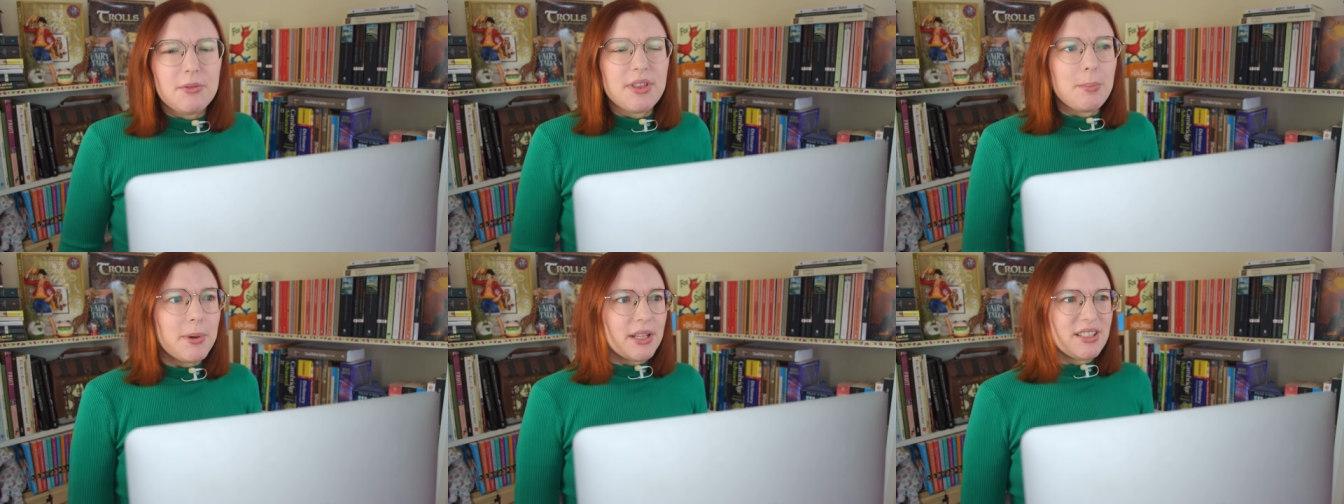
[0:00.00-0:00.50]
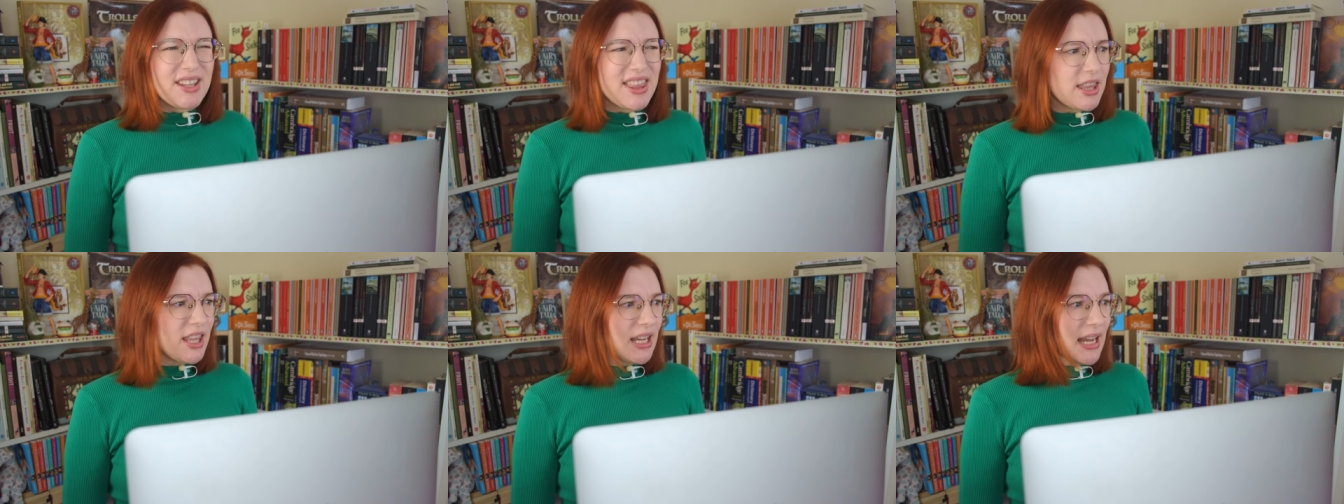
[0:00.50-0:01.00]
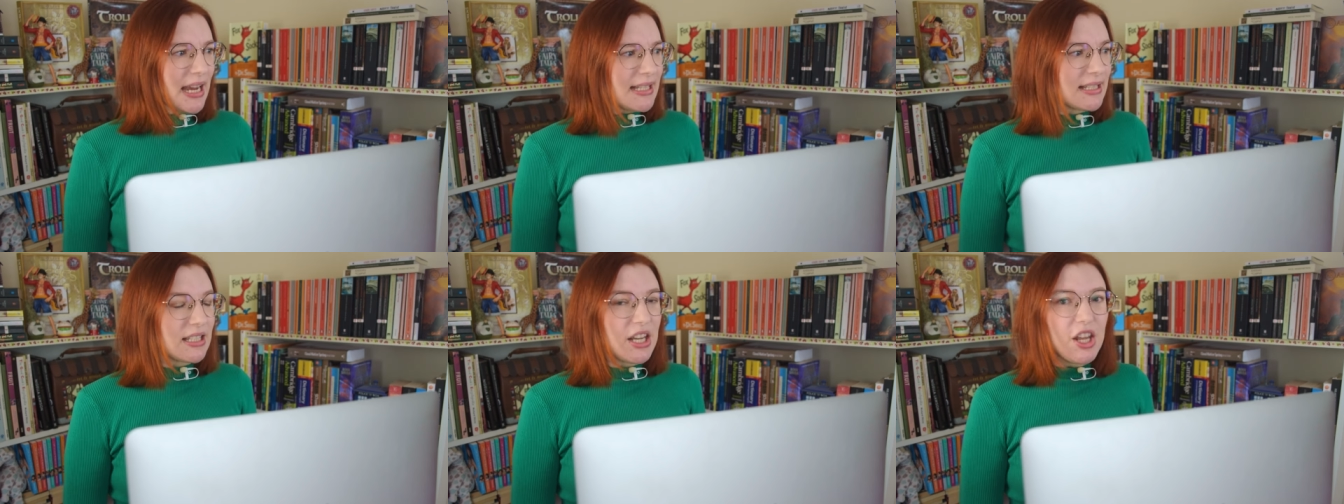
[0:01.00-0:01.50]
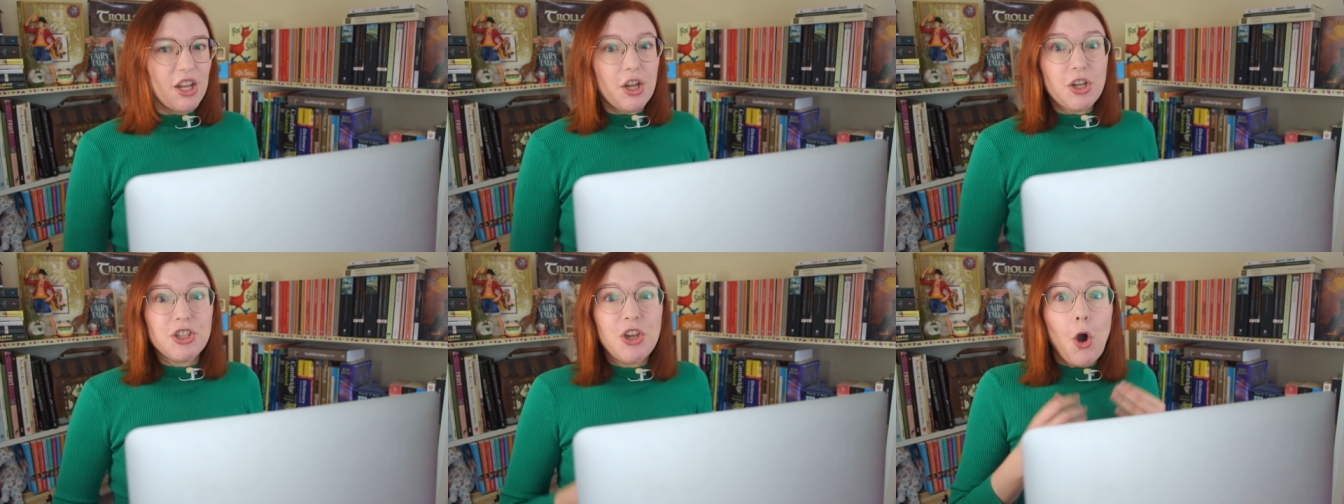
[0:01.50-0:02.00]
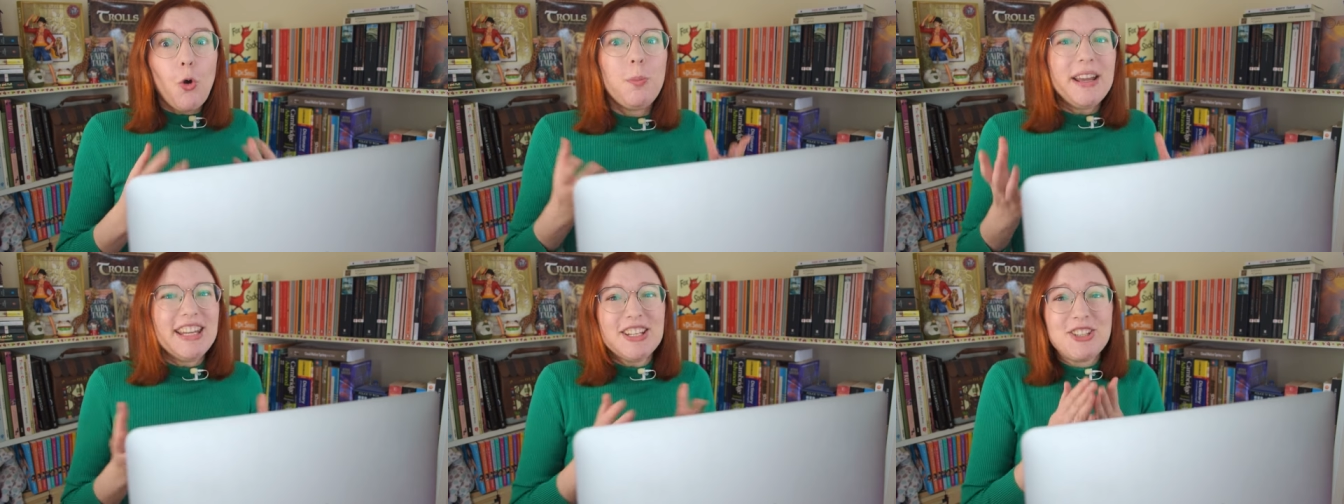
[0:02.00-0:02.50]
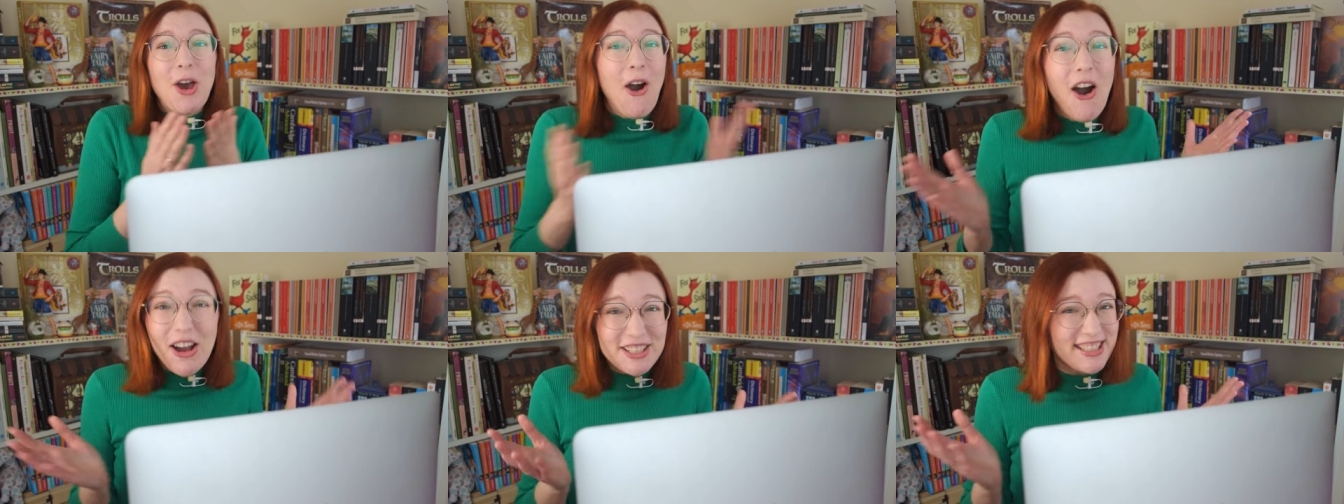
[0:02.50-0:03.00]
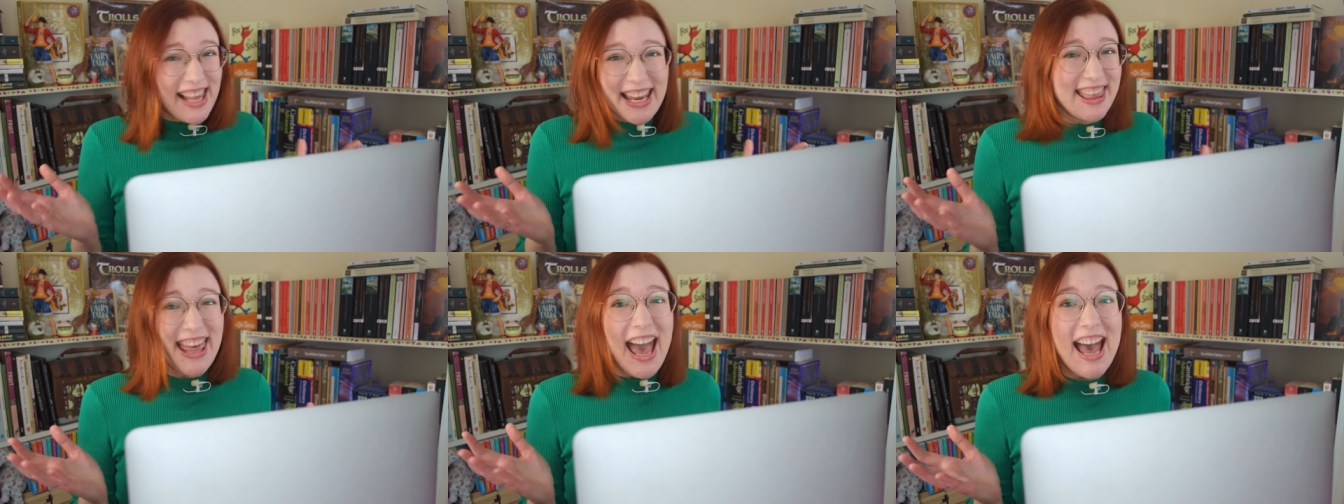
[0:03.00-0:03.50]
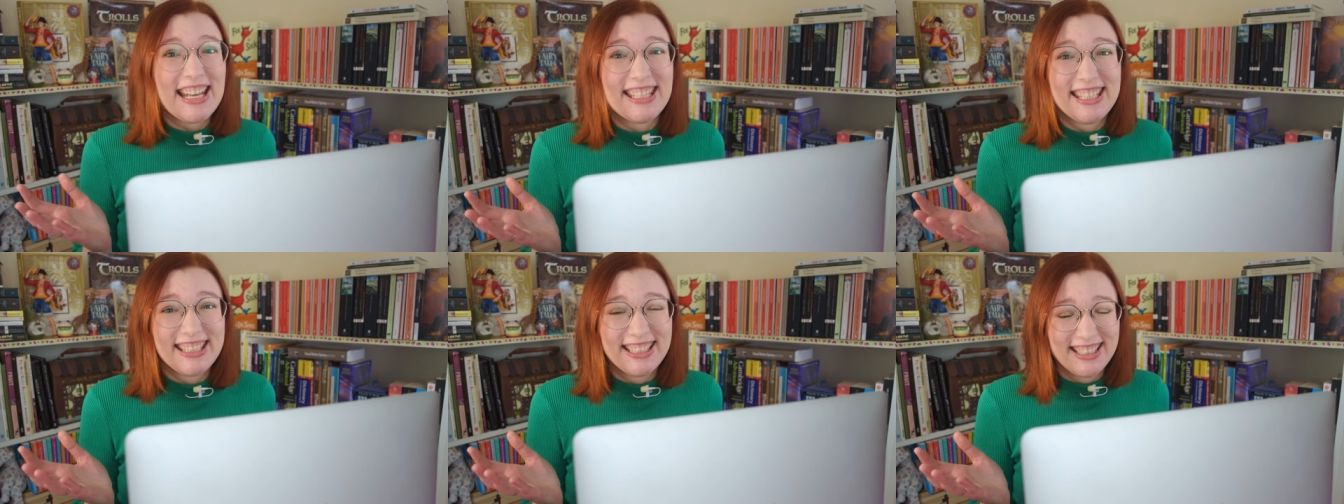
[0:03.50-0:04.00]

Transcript: But the thing is, nobody talks like that.